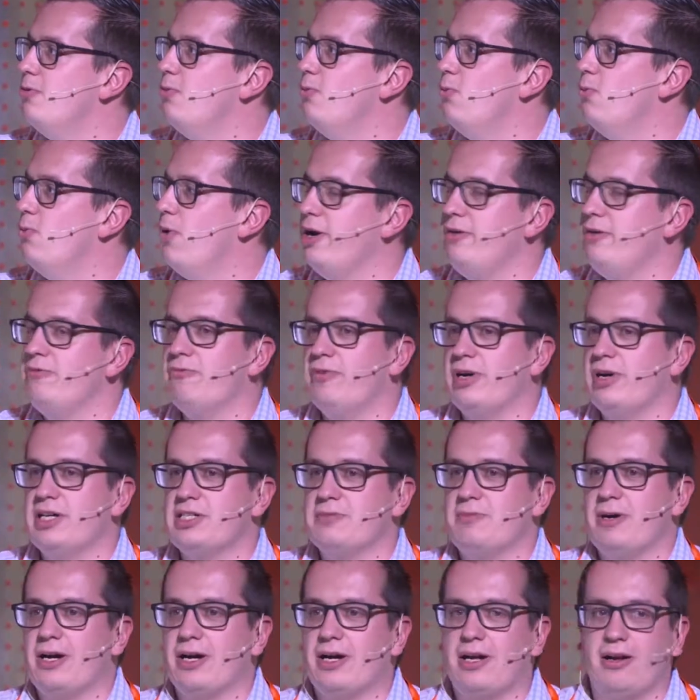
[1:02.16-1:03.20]
won't realize
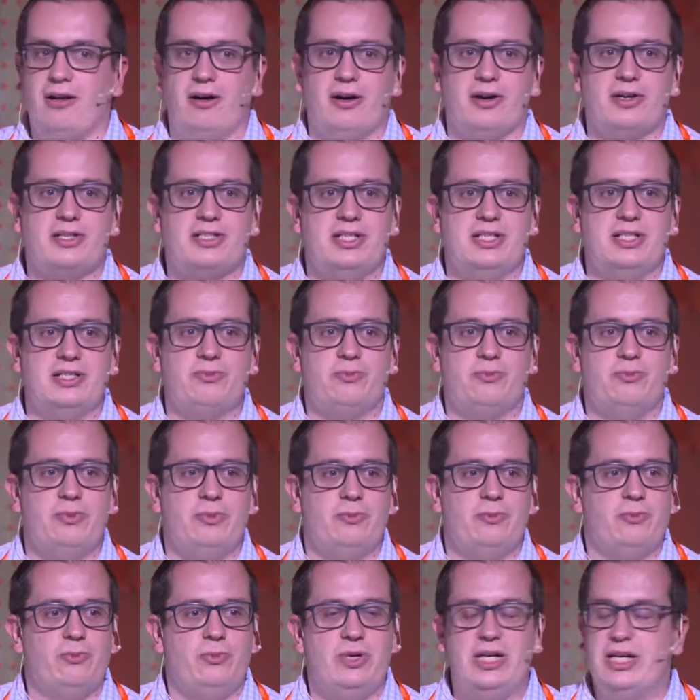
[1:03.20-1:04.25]
about Clark's is
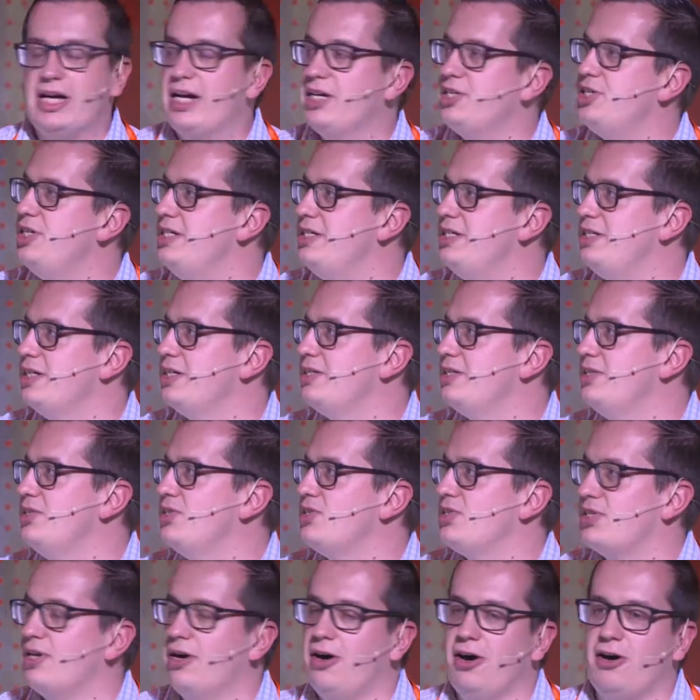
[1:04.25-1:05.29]
we actually didn't
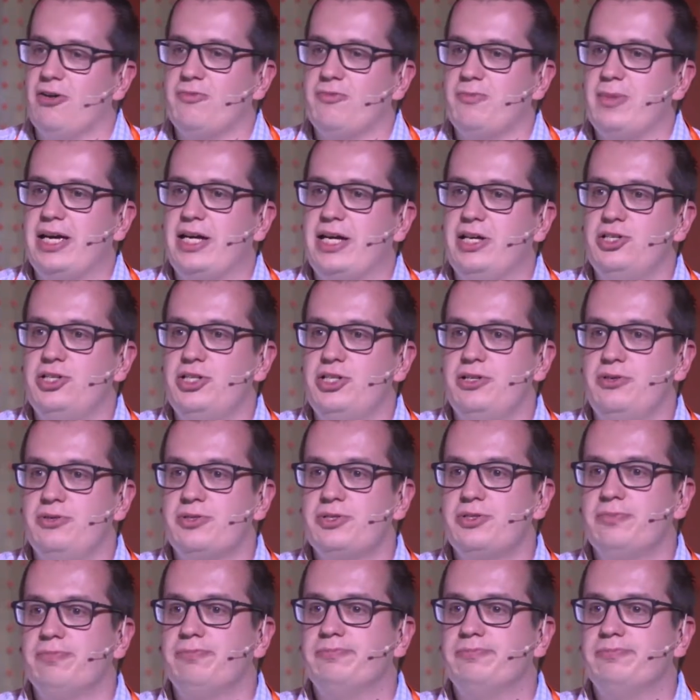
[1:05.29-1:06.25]
start off making shoes.